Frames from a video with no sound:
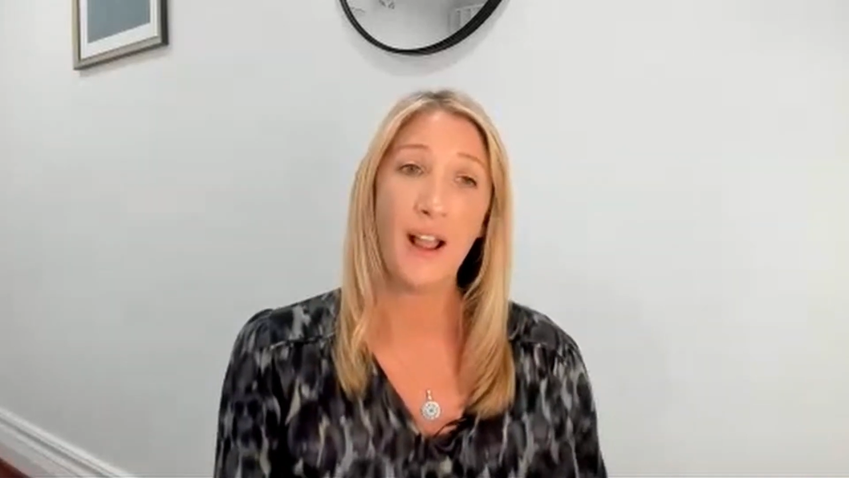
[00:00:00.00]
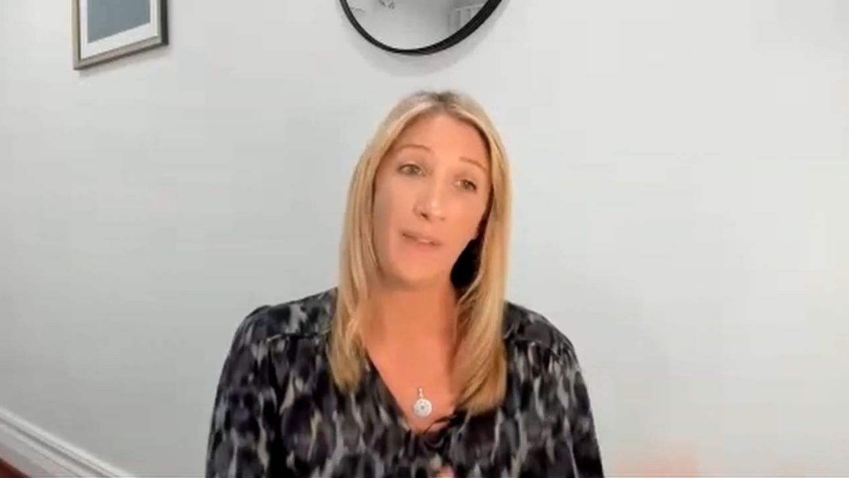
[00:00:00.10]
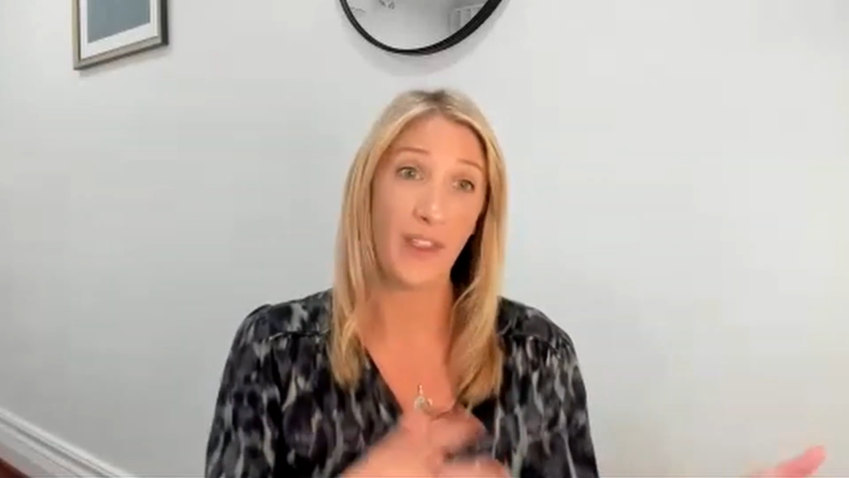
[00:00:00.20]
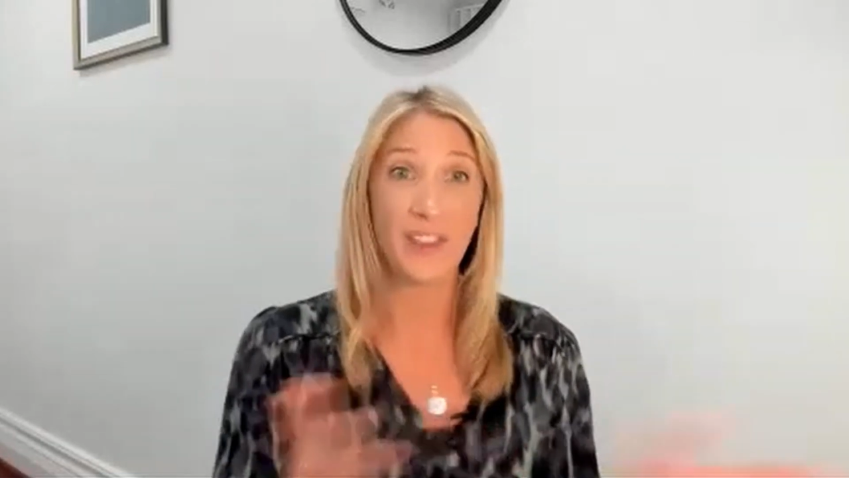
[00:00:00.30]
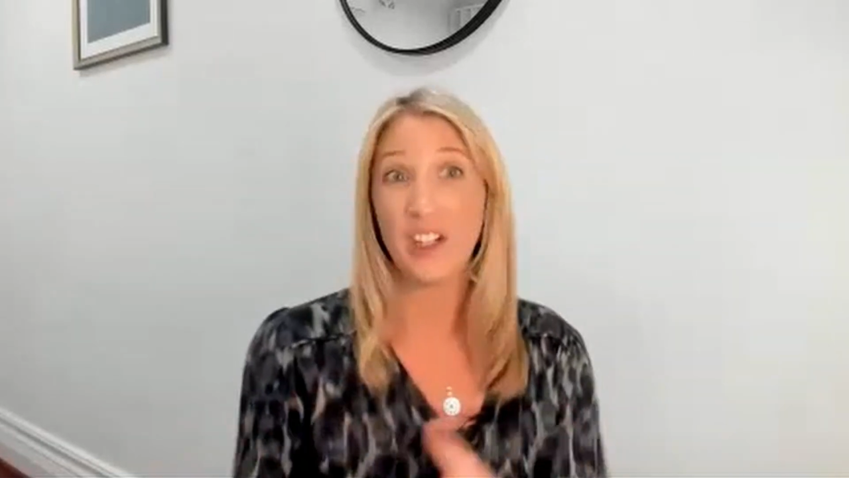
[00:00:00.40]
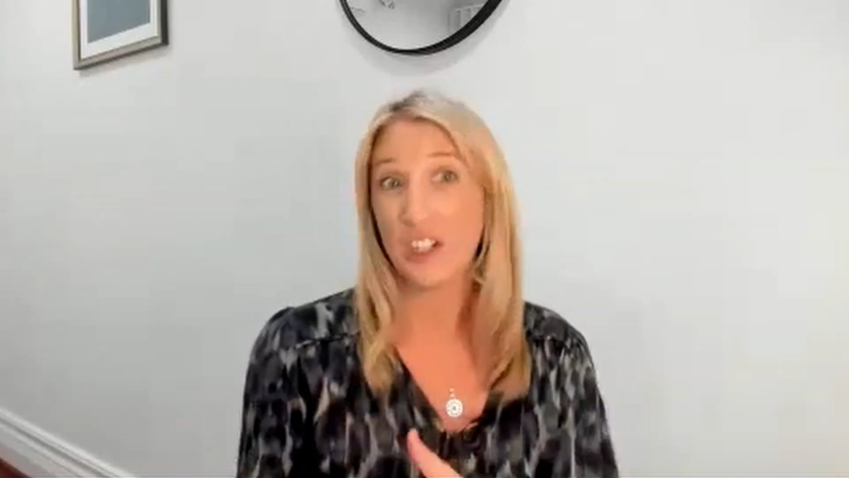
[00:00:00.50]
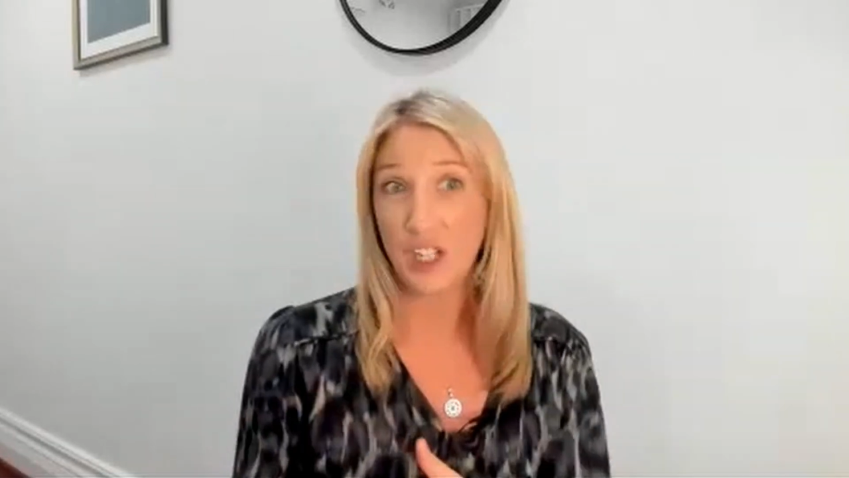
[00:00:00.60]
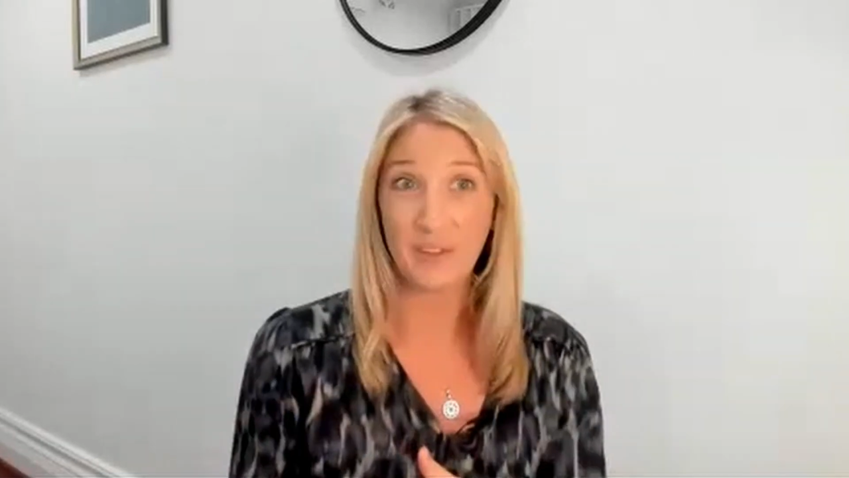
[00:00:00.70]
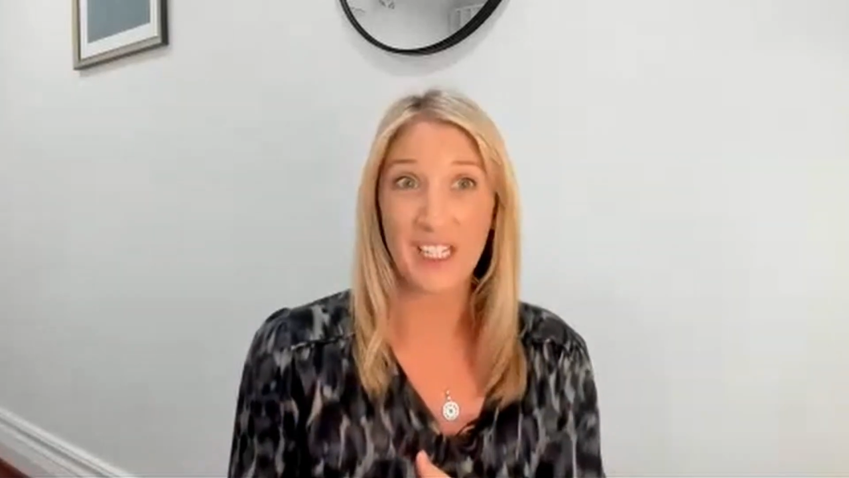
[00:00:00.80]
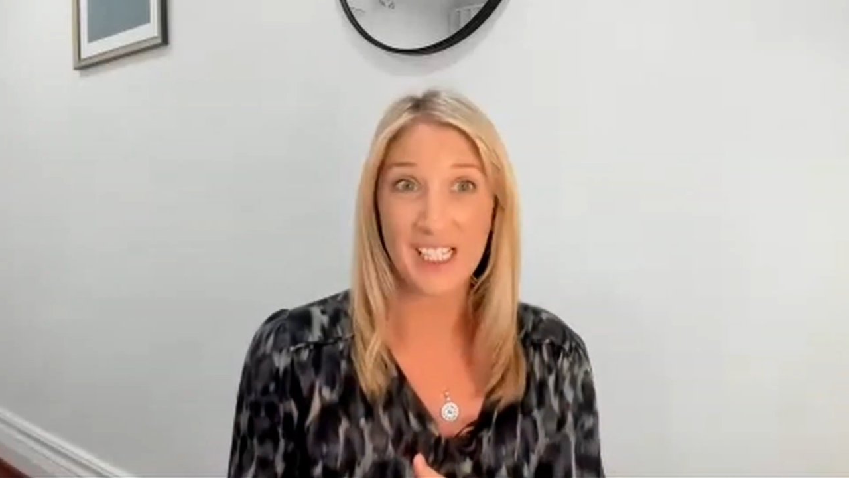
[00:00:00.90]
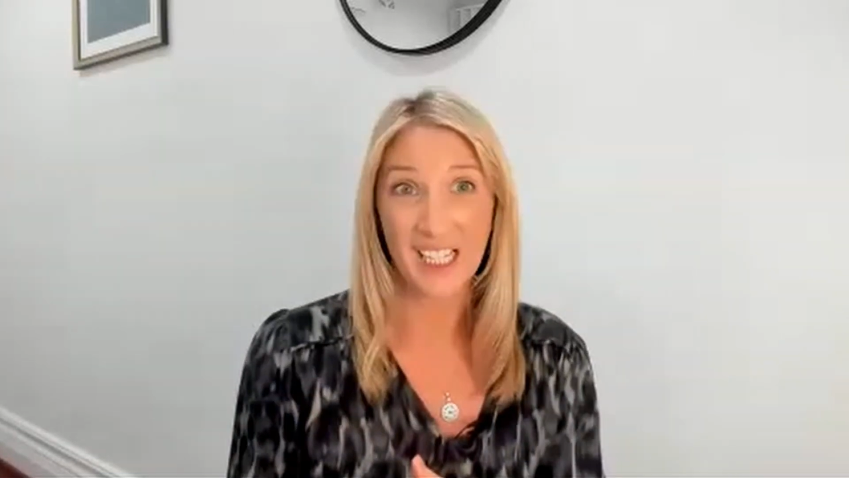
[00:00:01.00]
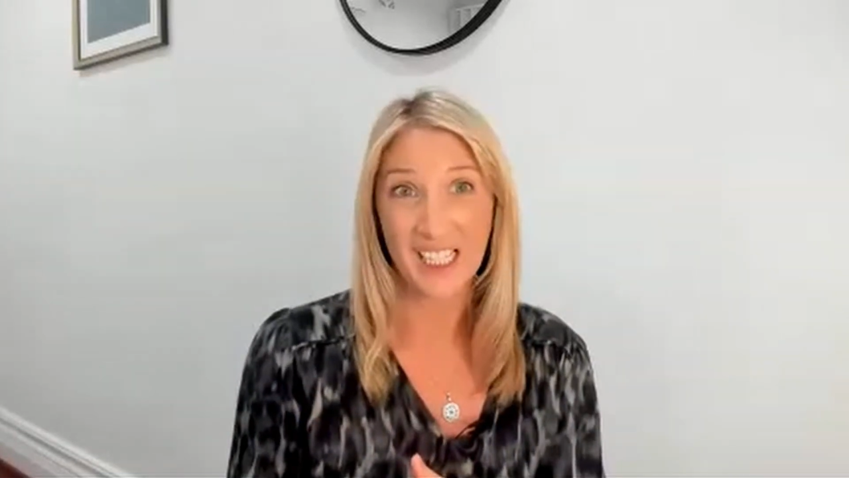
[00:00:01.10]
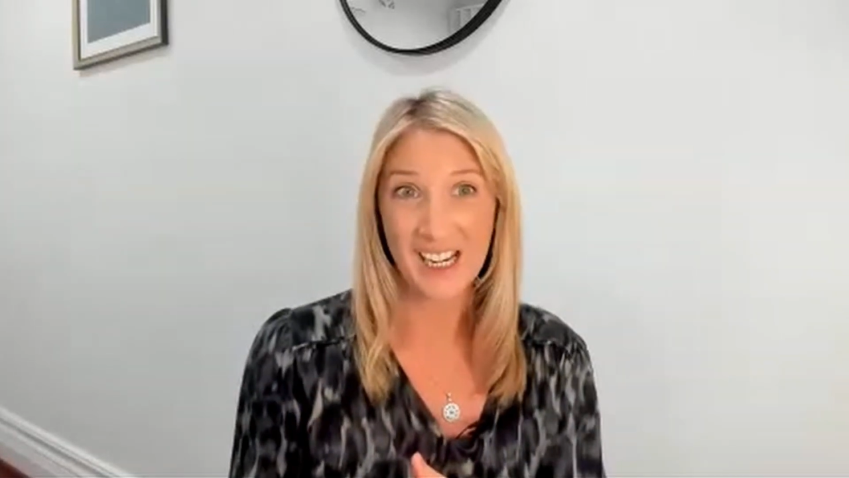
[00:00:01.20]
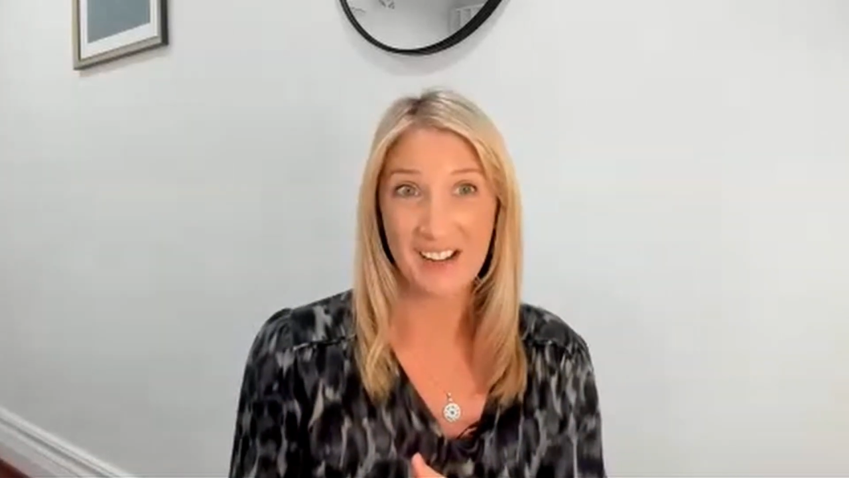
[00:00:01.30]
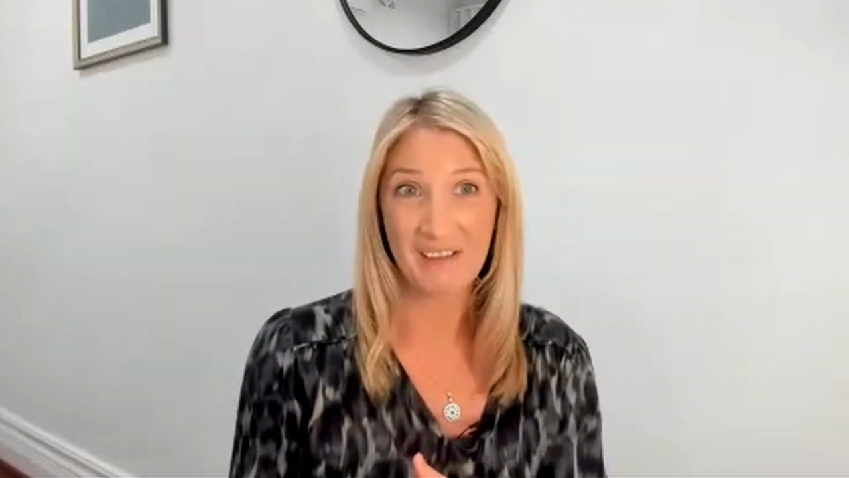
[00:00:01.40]
and they then achieved it a
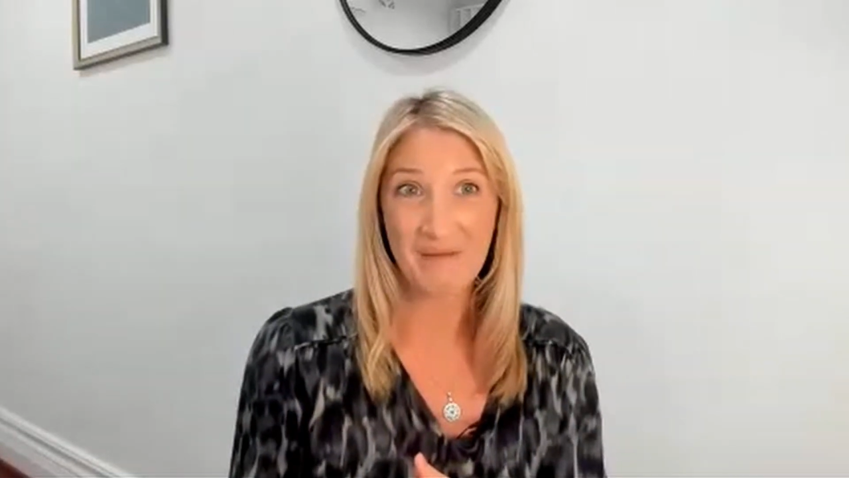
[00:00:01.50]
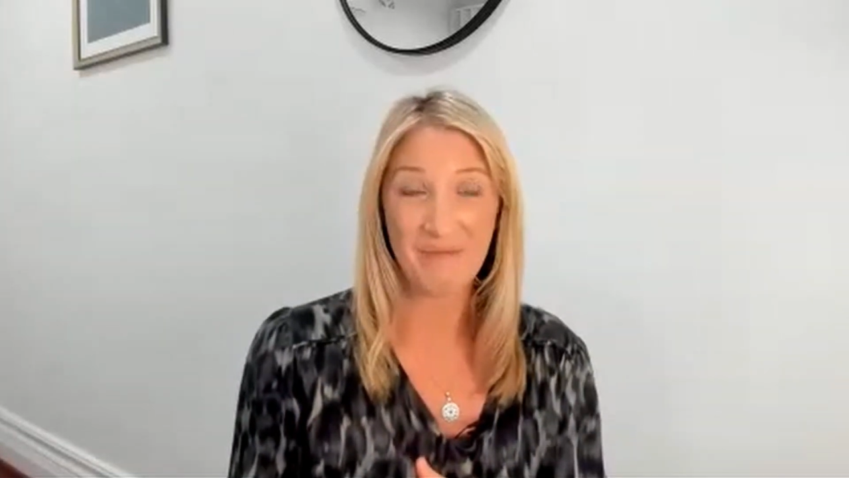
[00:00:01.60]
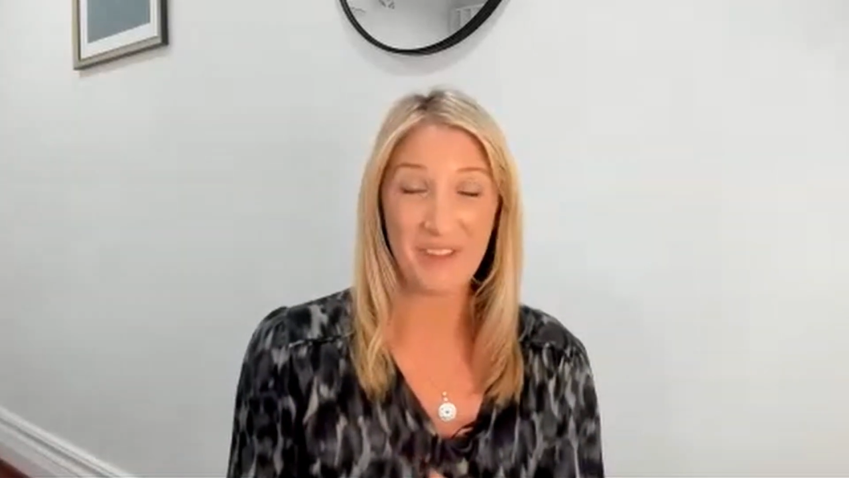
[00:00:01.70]
second year.